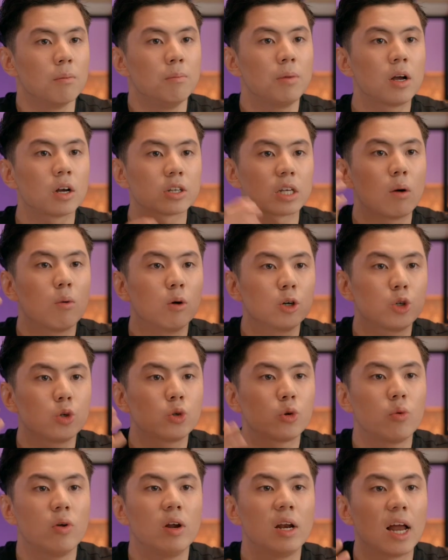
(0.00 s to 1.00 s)
Because I want you
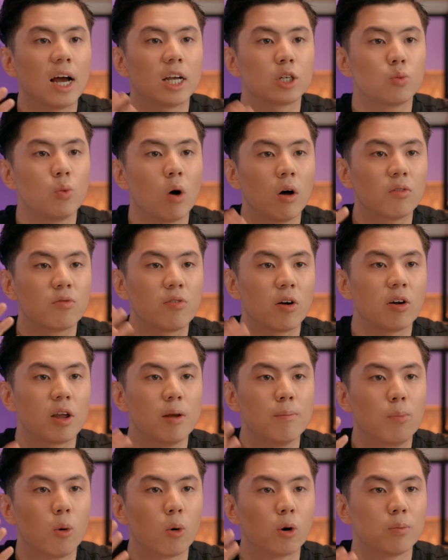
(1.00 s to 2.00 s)
to realize one very
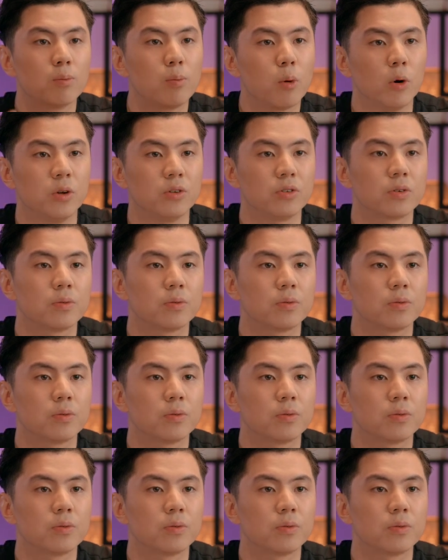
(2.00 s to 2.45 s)
important point.